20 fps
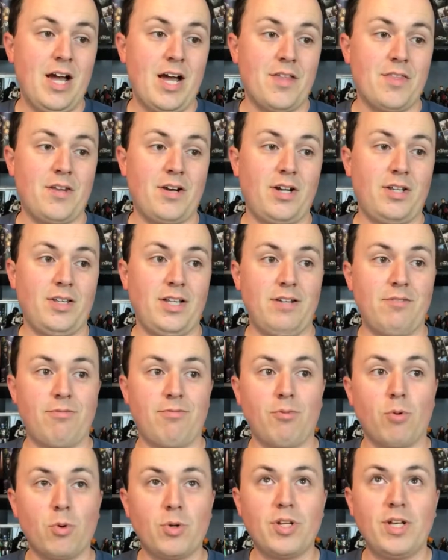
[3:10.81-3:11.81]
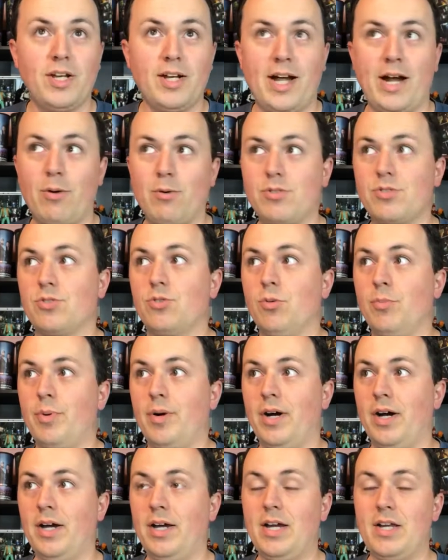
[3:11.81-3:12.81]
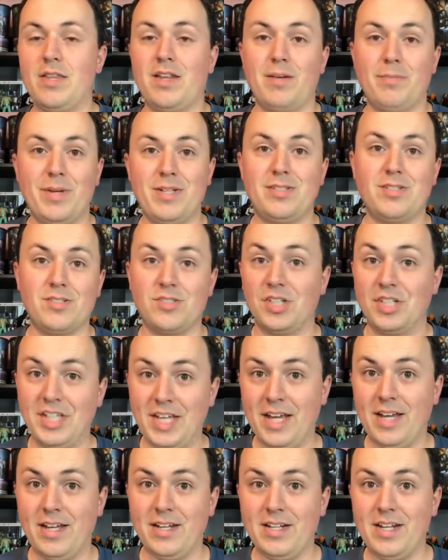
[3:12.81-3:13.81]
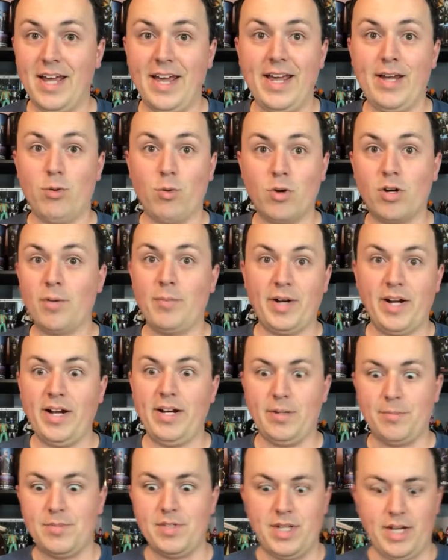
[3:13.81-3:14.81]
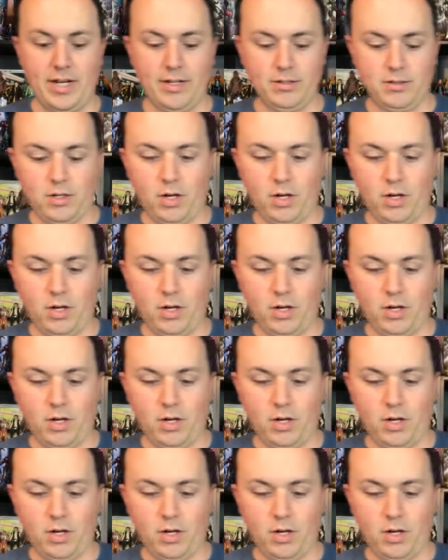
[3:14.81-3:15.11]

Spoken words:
And then I let 48 hours go by, and then I messaged again, hey, where are my items at?